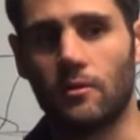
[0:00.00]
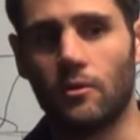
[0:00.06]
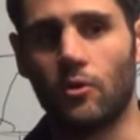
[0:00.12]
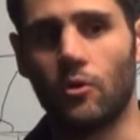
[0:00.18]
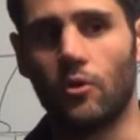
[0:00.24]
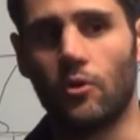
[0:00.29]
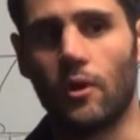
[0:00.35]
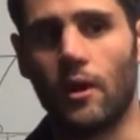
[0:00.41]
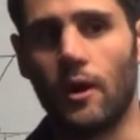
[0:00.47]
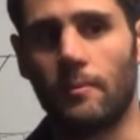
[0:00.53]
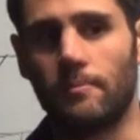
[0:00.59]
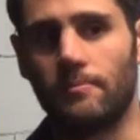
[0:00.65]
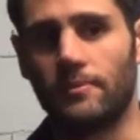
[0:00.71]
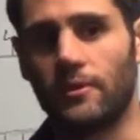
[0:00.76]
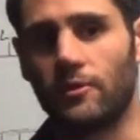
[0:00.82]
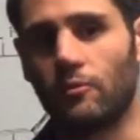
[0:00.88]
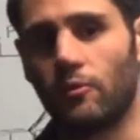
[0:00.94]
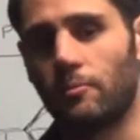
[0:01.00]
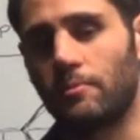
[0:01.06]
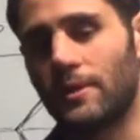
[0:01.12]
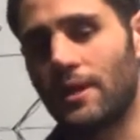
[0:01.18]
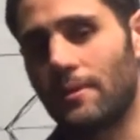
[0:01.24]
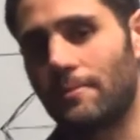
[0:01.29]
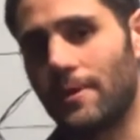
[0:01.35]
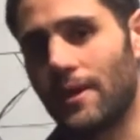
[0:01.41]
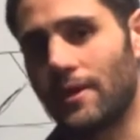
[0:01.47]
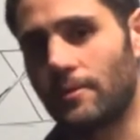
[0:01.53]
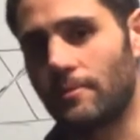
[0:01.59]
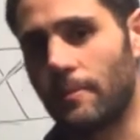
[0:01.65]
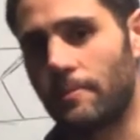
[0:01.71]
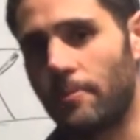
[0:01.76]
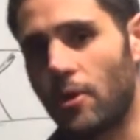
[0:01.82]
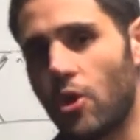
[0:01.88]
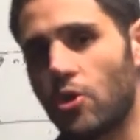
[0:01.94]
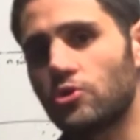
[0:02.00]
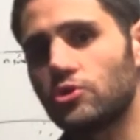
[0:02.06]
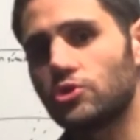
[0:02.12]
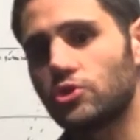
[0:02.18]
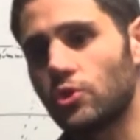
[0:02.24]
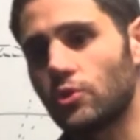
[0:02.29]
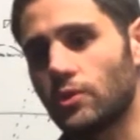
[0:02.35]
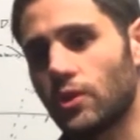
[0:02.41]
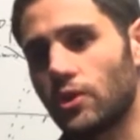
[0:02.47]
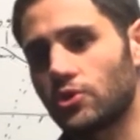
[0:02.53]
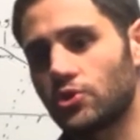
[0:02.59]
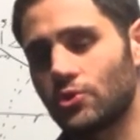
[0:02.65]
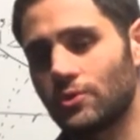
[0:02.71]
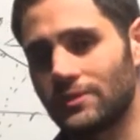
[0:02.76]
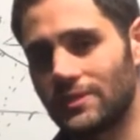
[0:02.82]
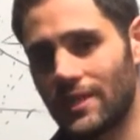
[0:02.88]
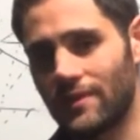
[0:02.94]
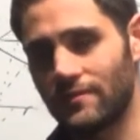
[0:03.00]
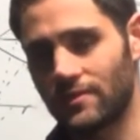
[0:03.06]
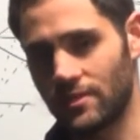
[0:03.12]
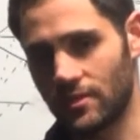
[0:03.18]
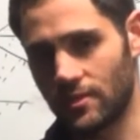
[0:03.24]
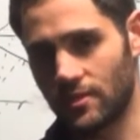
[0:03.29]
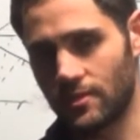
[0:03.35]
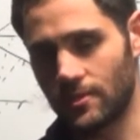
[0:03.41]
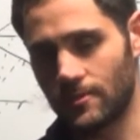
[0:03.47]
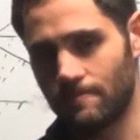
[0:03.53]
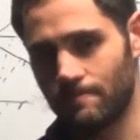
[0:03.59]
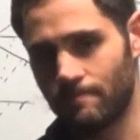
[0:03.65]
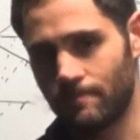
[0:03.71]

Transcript: will bring about proposed neurological deficits